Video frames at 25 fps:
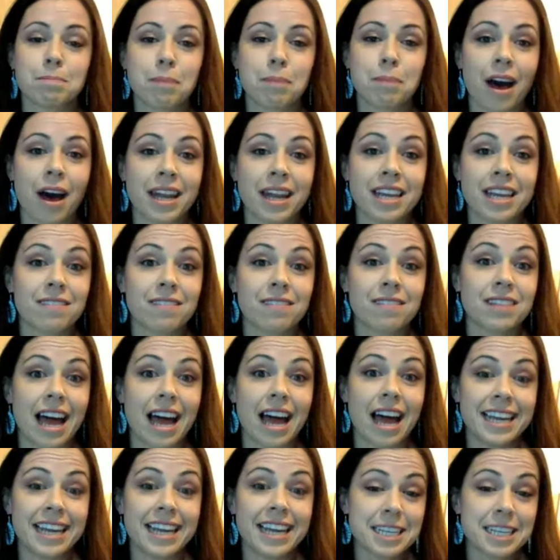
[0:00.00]

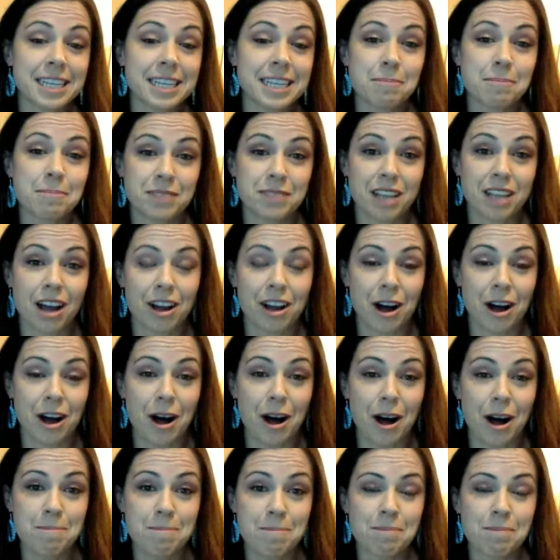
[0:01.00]

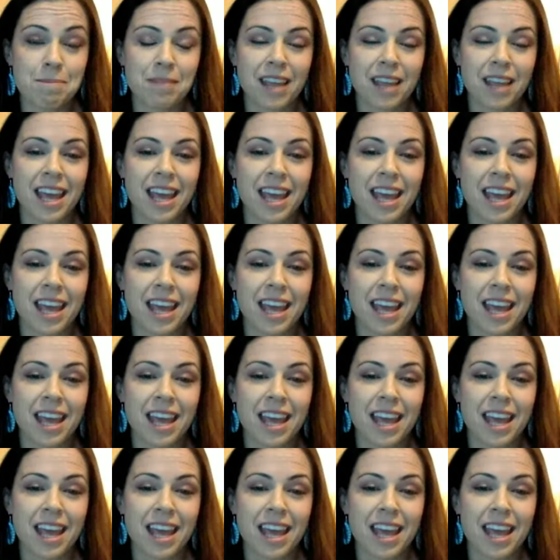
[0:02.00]
bodyoflight.com,